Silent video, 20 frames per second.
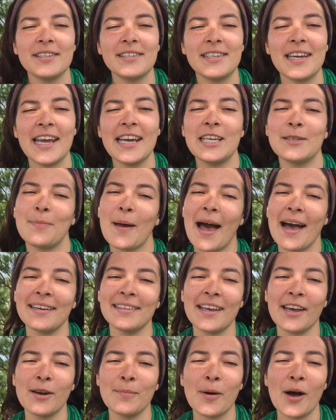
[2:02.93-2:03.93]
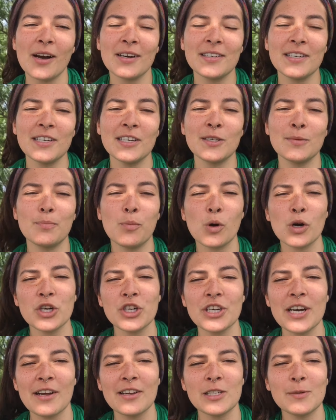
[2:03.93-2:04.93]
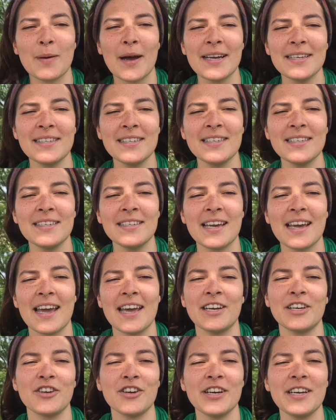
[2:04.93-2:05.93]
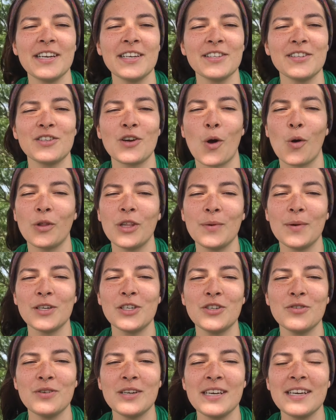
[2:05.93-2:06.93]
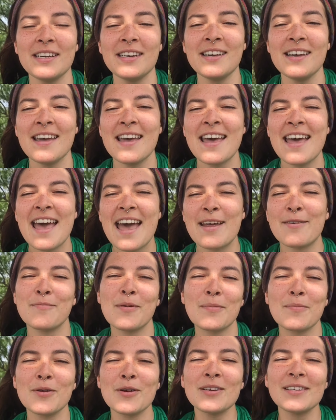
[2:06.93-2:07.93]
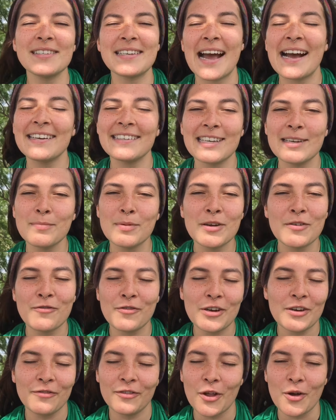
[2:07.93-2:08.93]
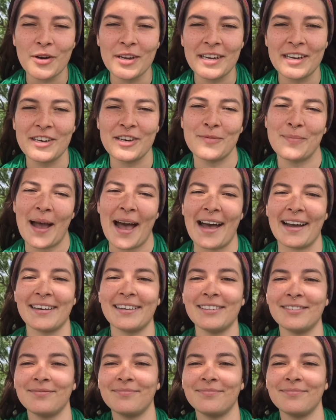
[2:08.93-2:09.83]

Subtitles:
Take bags out of boxes, portion out spices and ingredients to only what you need, and remember, snacks can be free floating in your bag.